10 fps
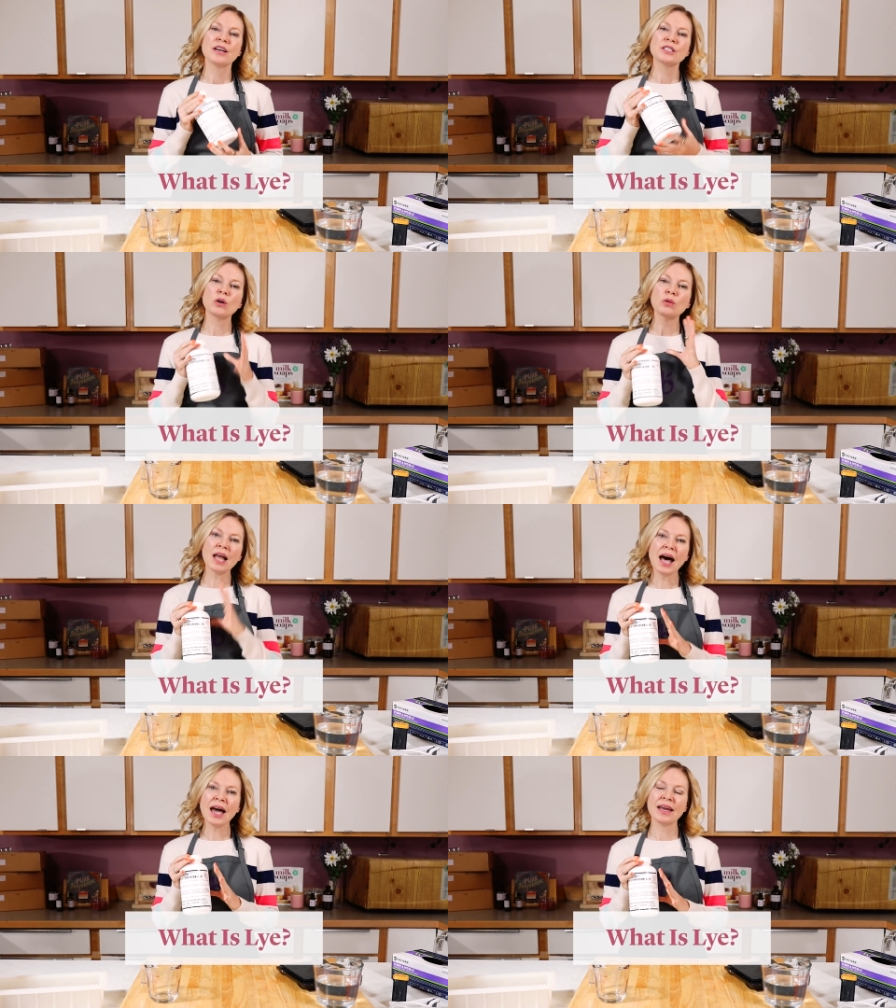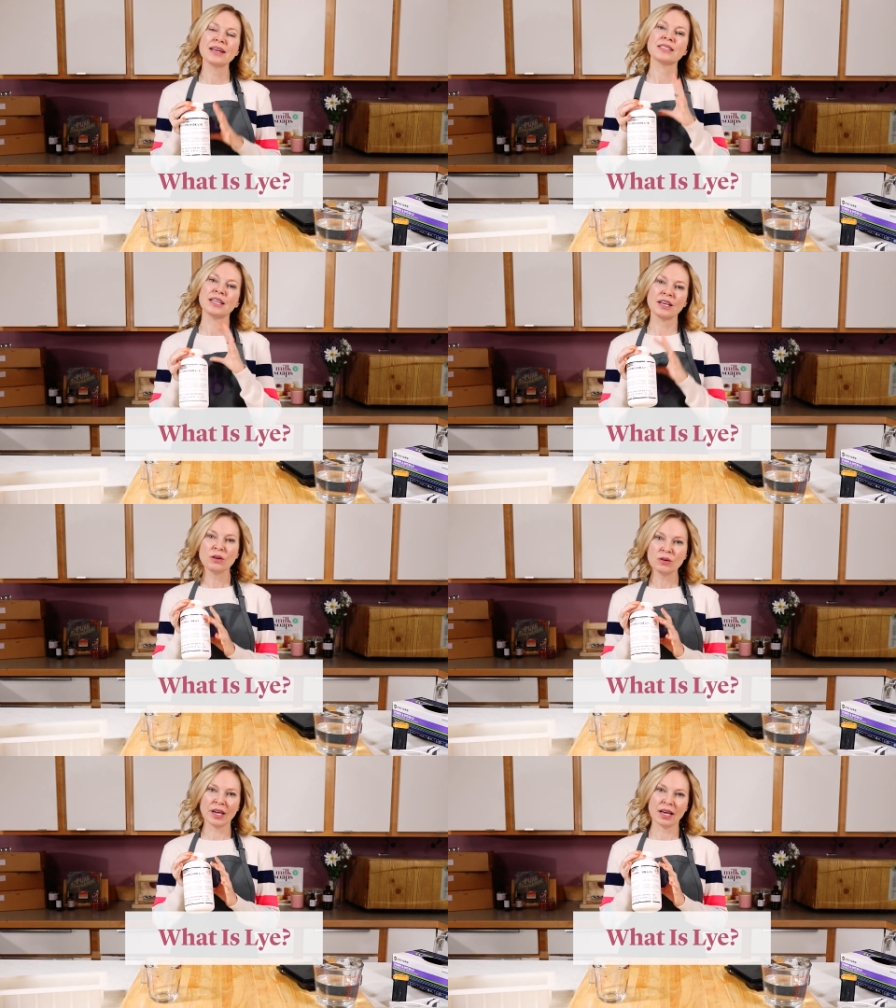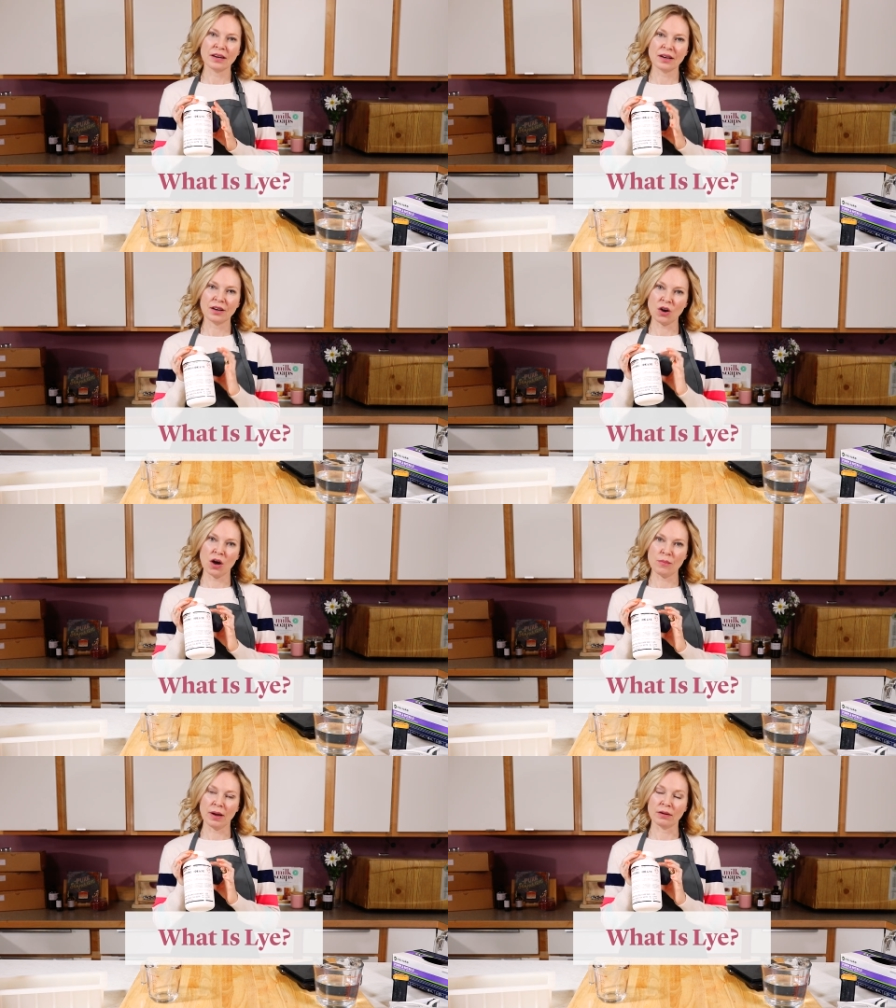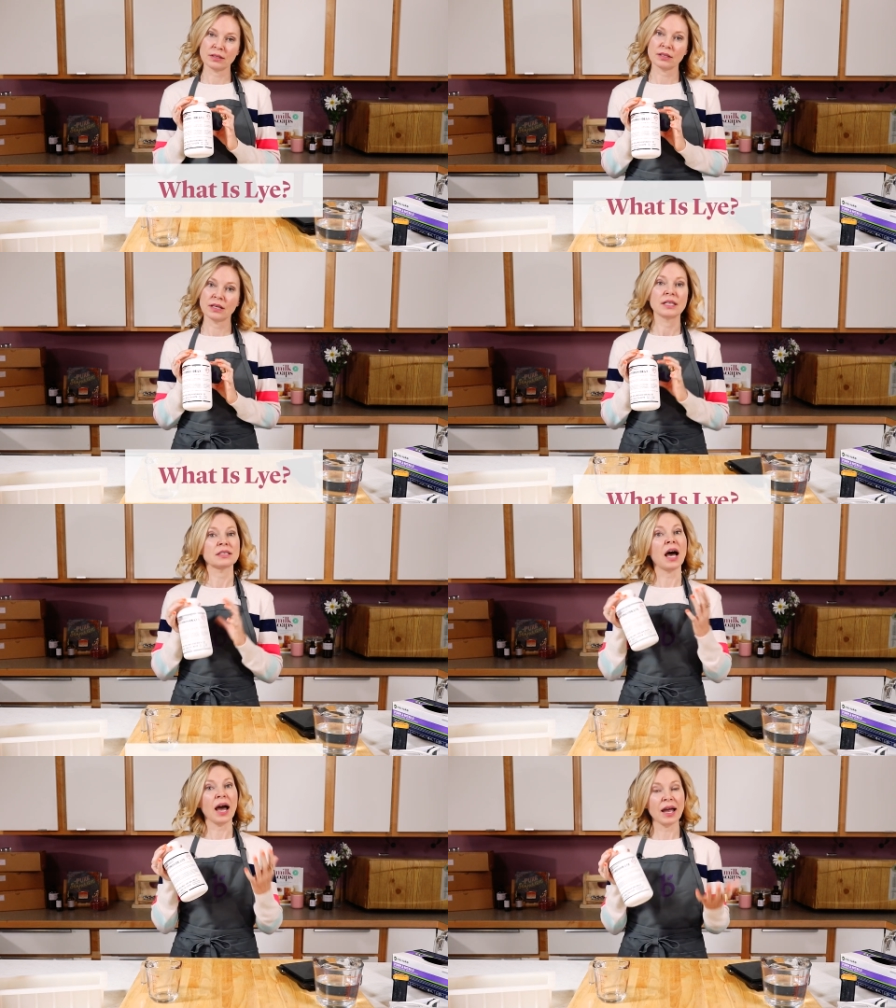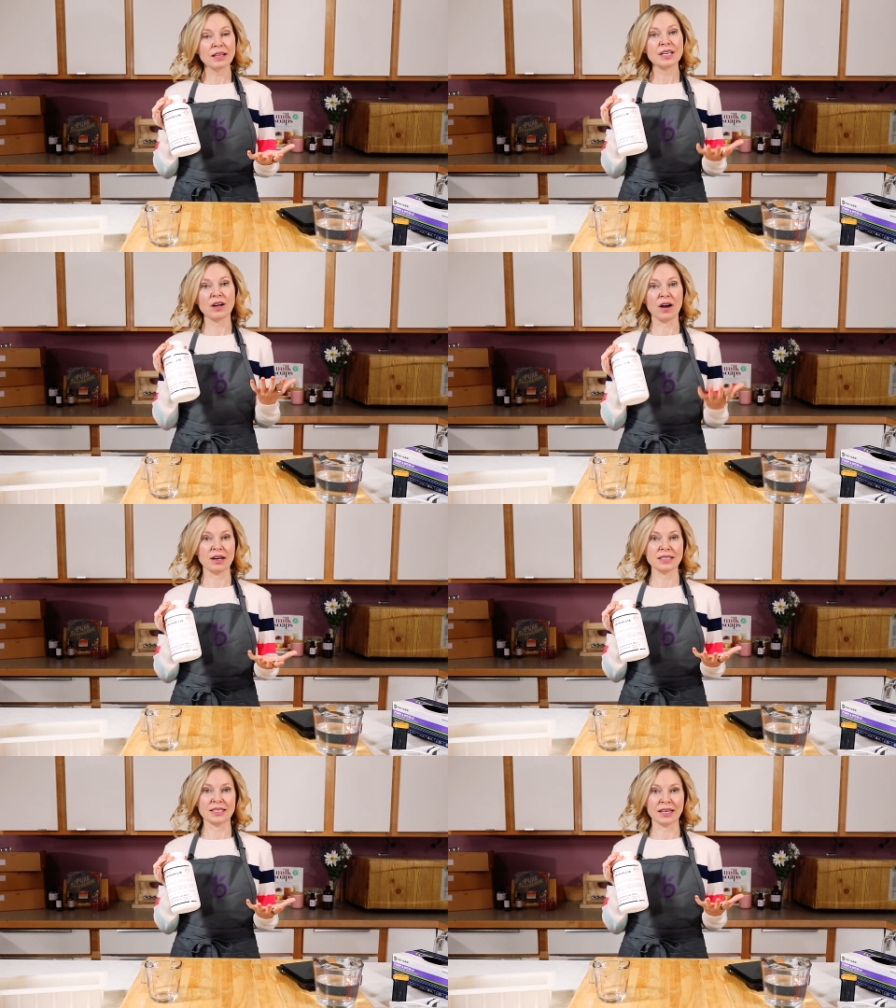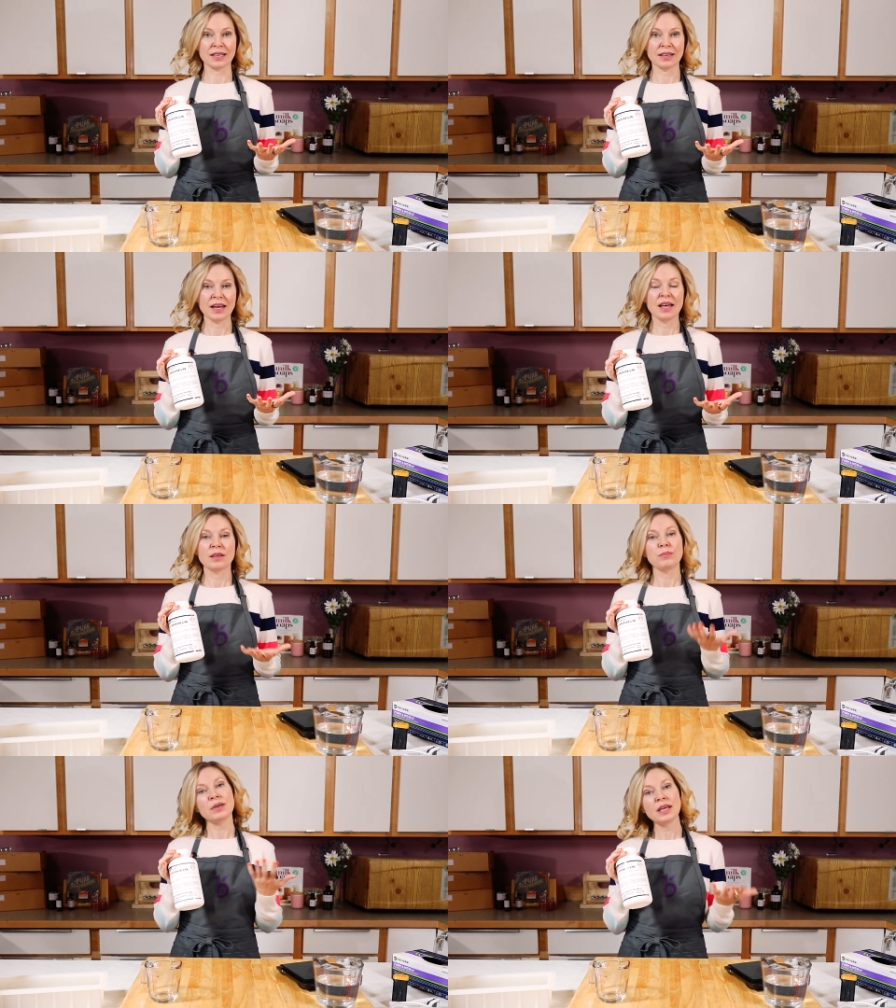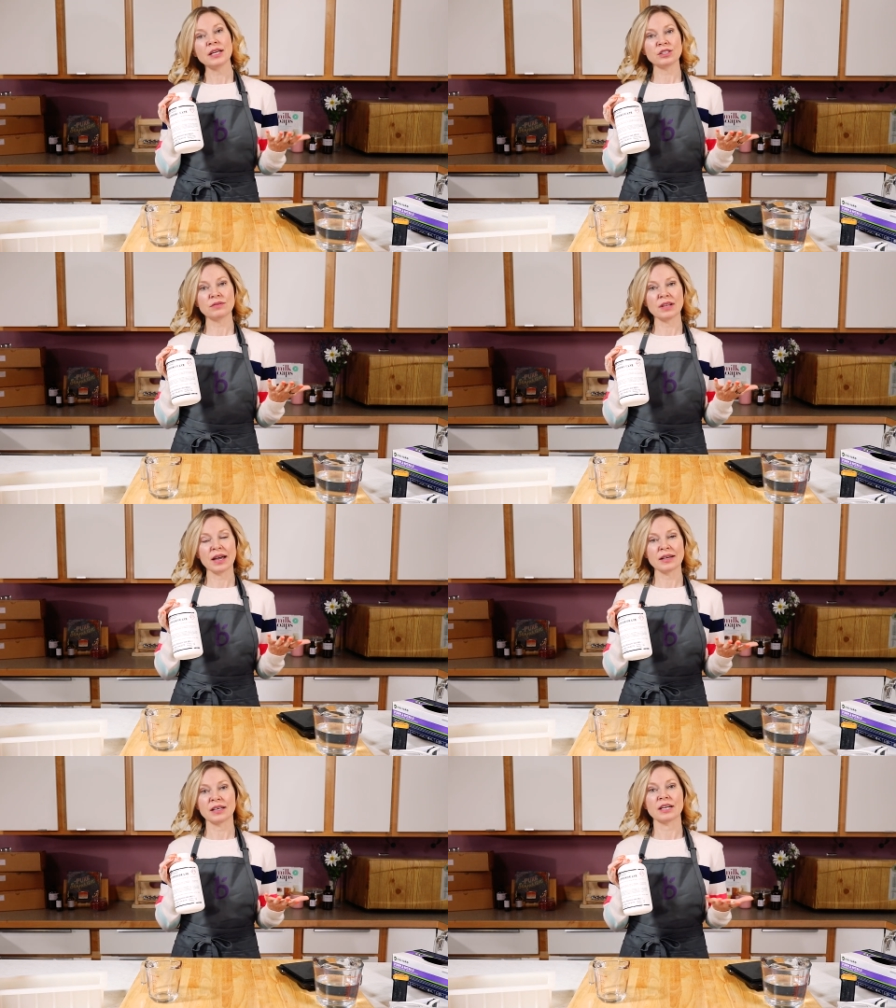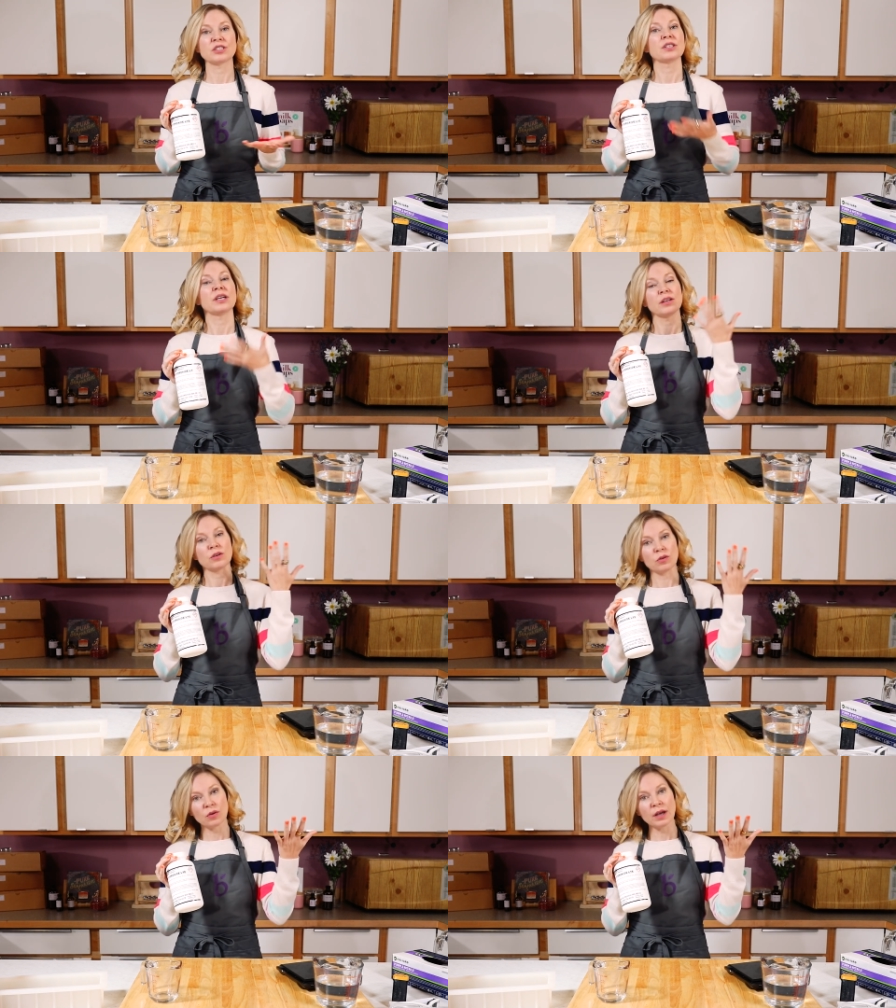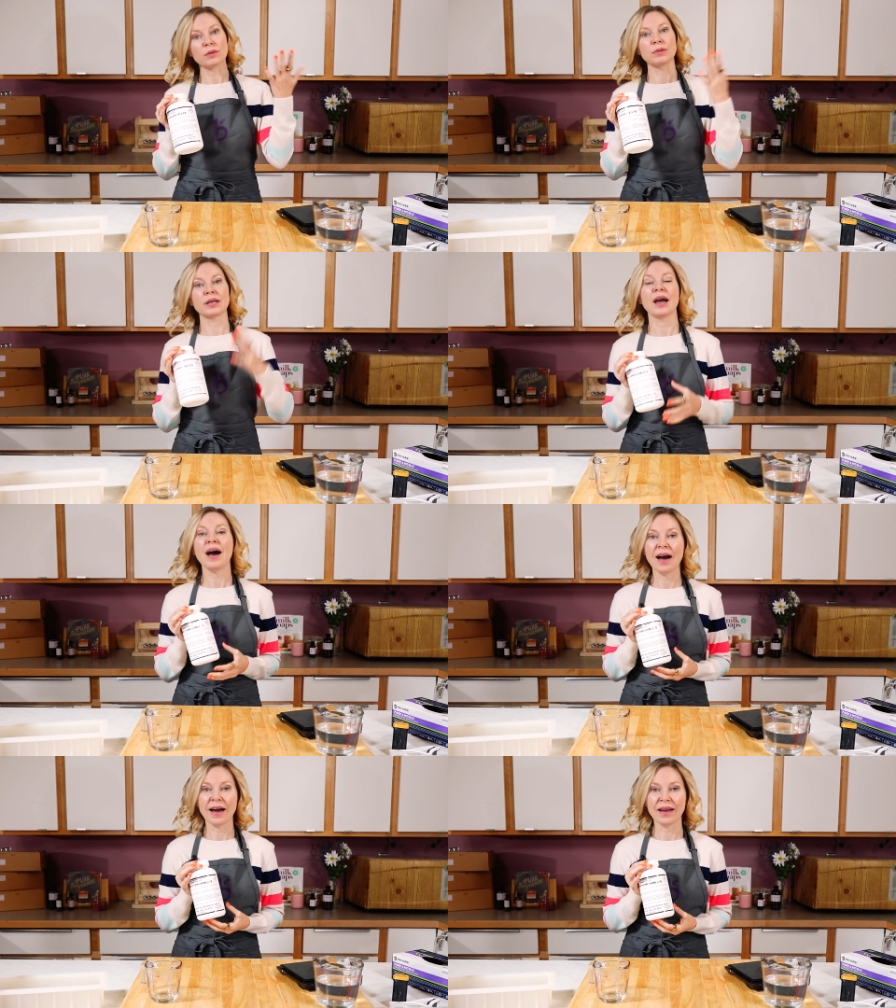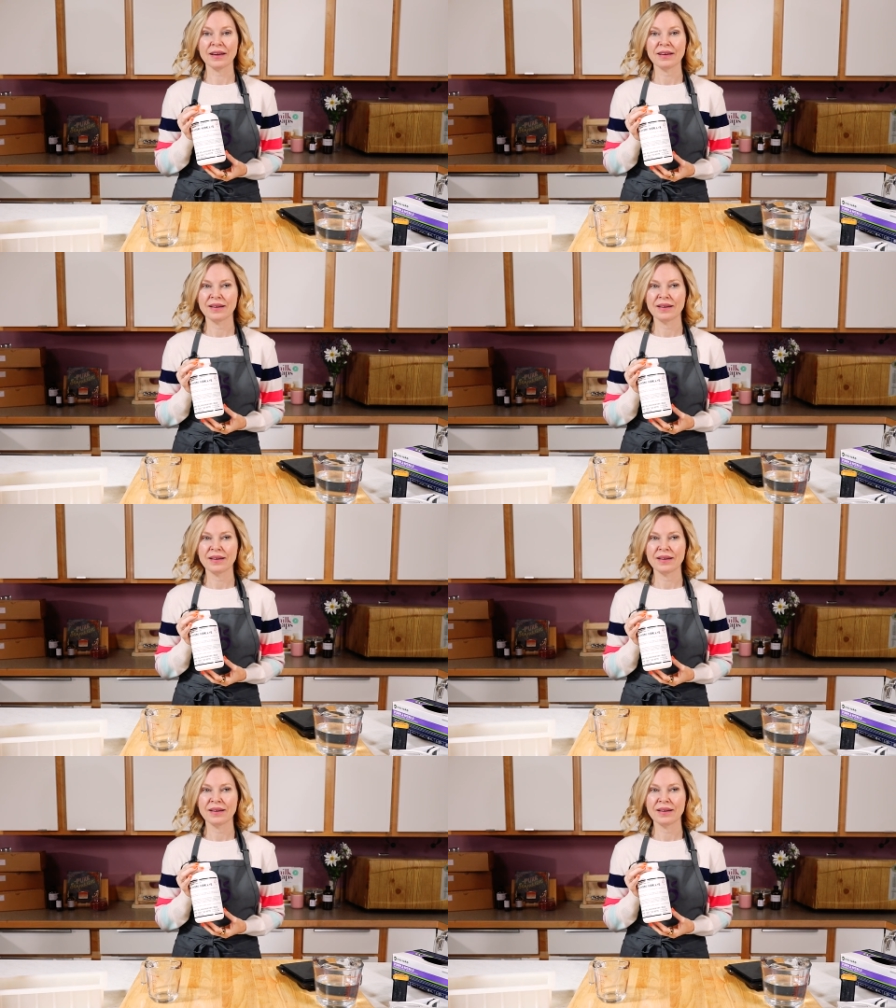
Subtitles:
So lye is an inorganic compound. It's highly caustic. The pH of lye is actually incredibly high.